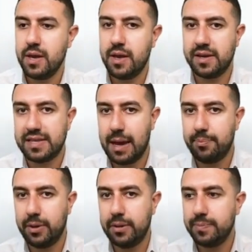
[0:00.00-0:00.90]

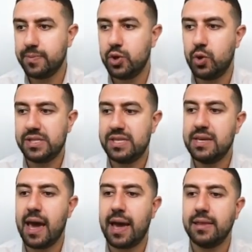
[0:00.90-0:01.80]
example, USD
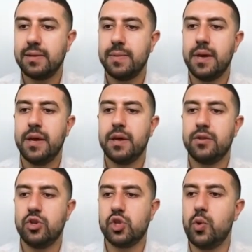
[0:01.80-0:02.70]
CAD,
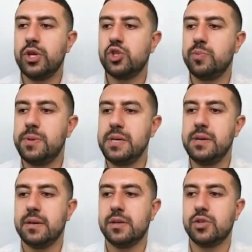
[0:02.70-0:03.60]
there's going to
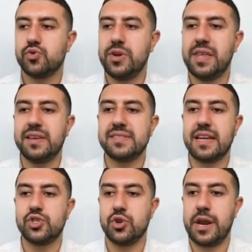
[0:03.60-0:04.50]
be three things
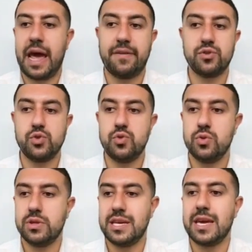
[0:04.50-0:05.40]
that you're going to have to
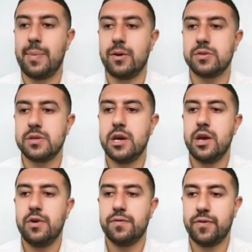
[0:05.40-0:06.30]
think about.
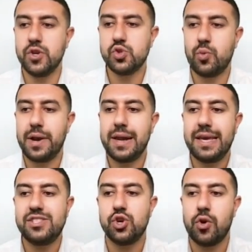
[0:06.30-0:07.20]
First one
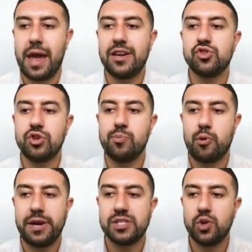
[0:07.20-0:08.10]
is your entry
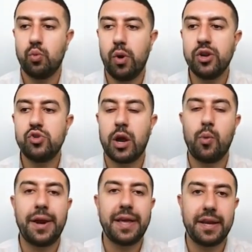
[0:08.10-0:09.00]
price. Where do I want
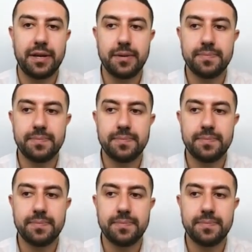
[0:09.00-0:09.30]
to get in?